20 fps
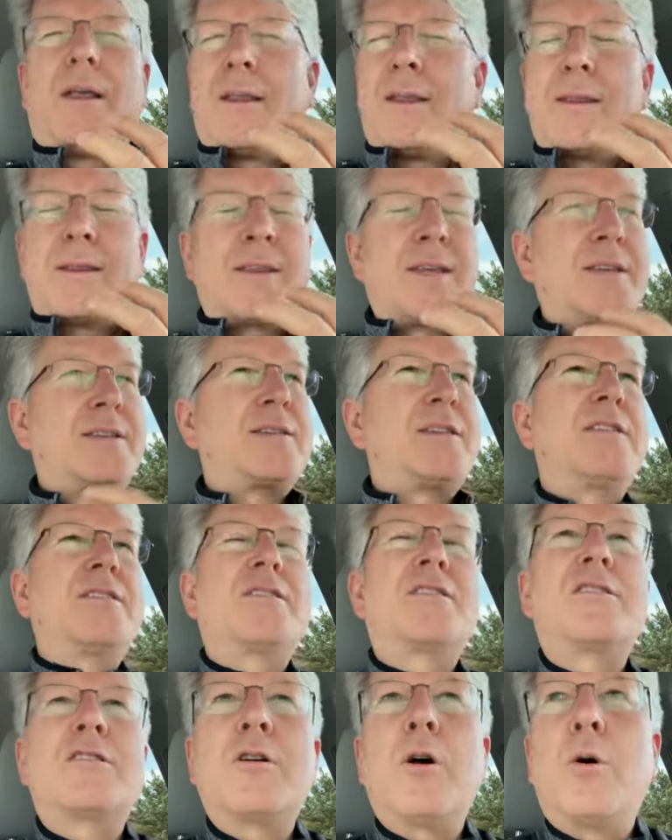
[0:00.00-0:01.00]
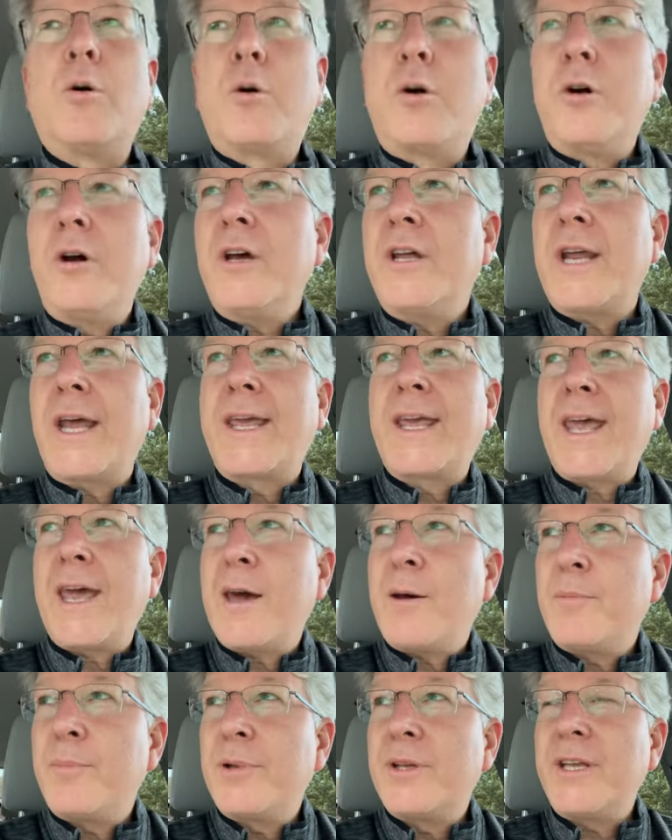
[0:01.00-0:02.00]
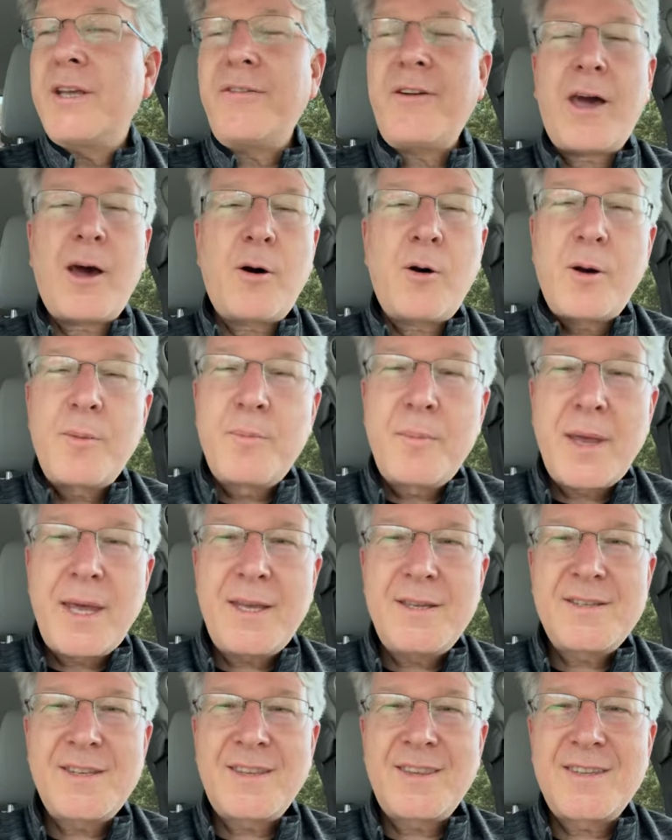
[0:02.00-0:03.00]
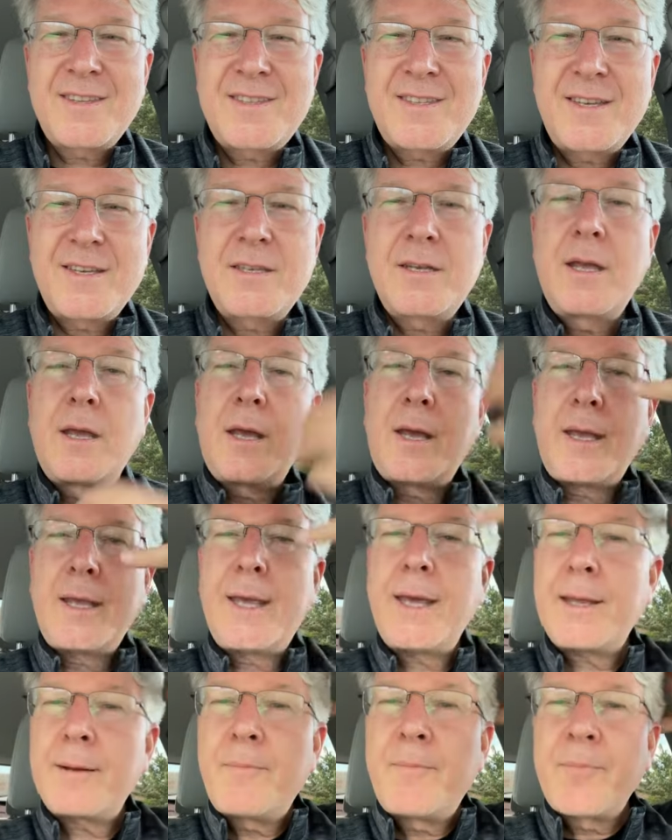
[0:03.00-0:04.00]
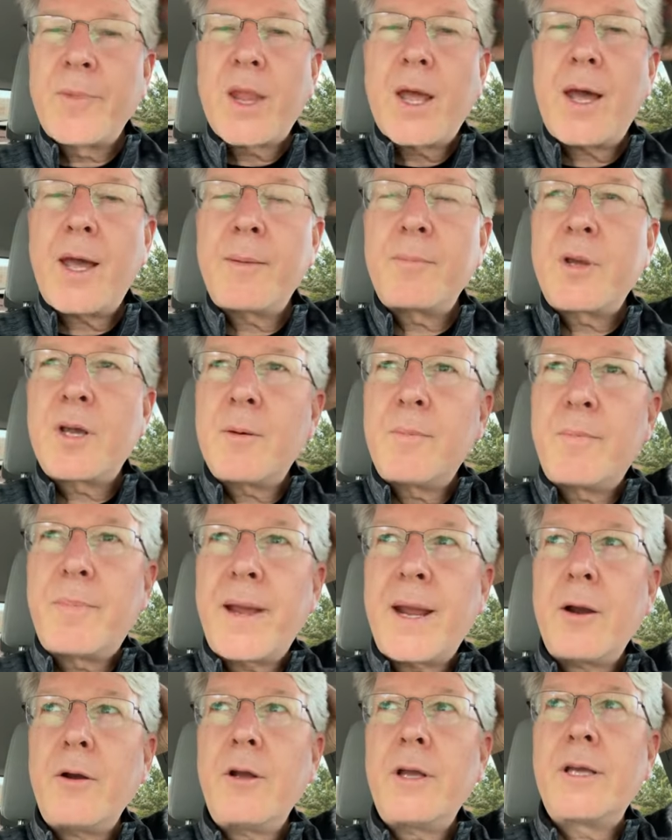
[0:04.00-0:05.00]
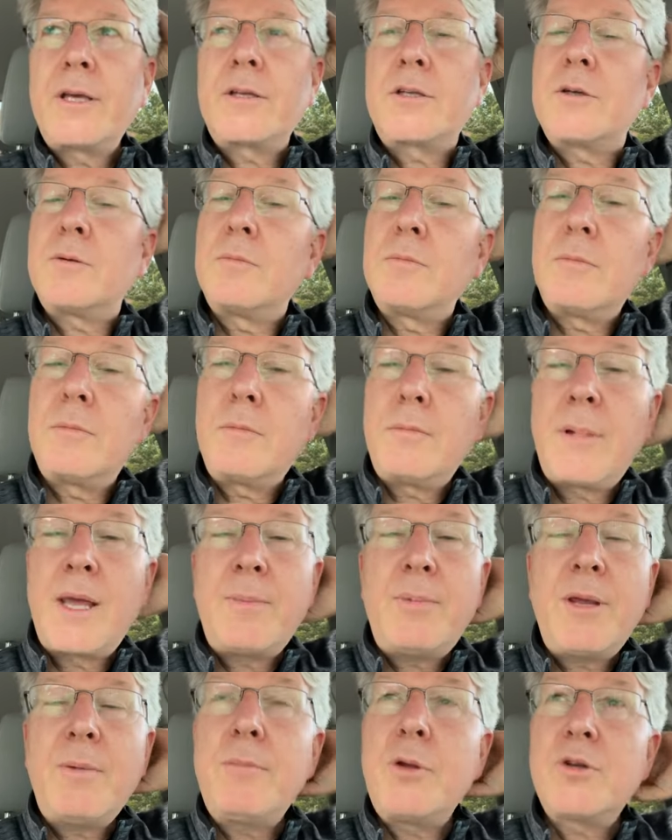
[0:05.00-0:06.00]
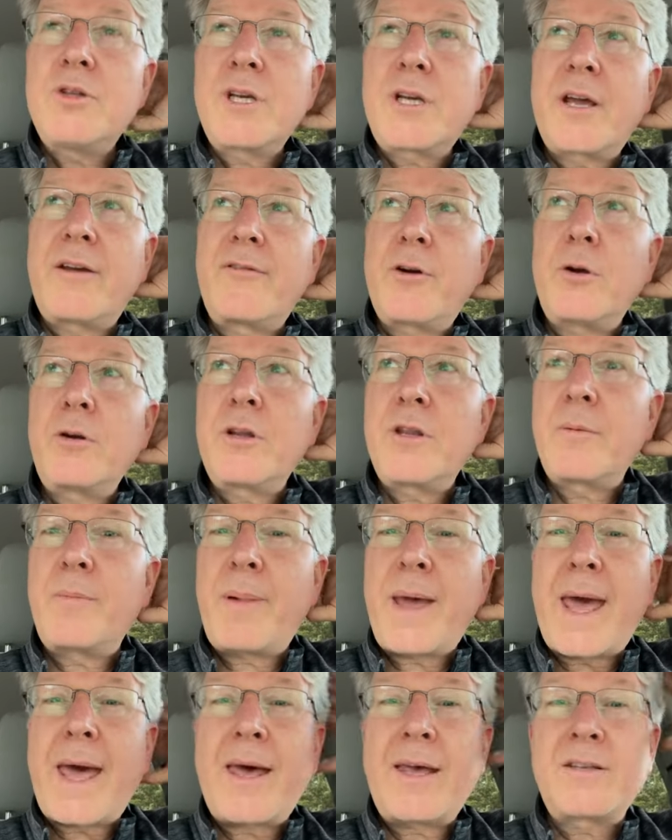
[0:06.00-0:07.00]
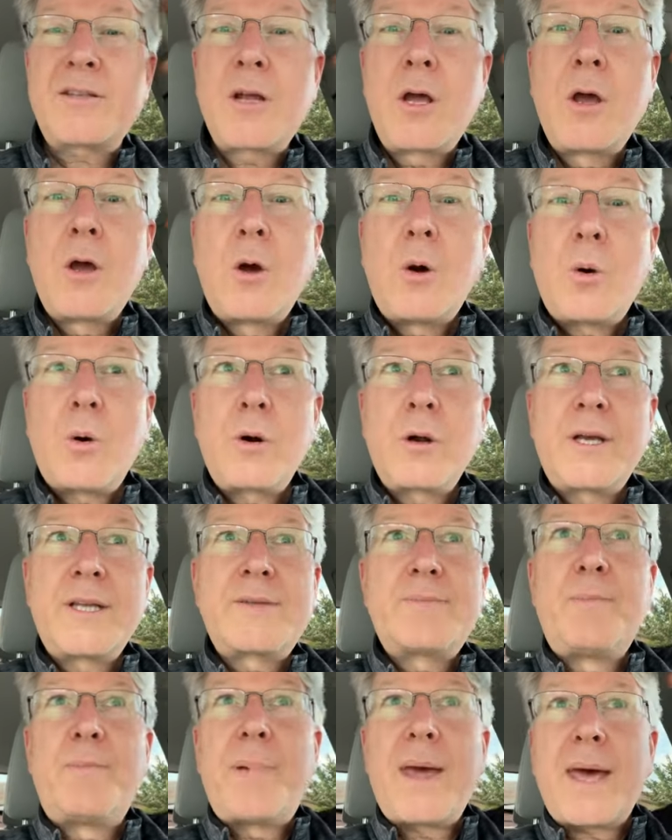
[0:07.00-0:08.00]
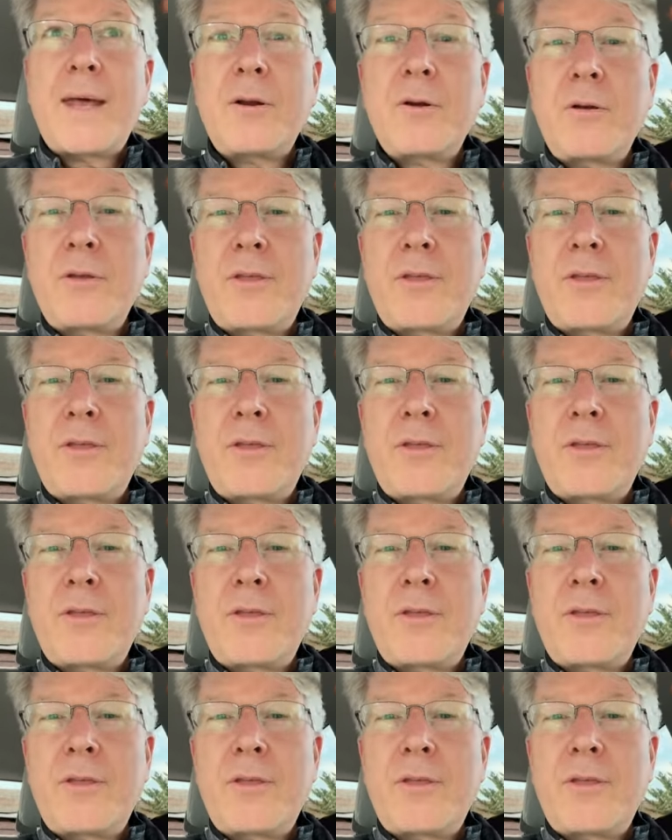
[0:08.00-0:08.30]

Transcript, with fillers: this is so good. I can't believe how amazing this is. Again, I'm comparing it to maybe music I've heard in the past or it's better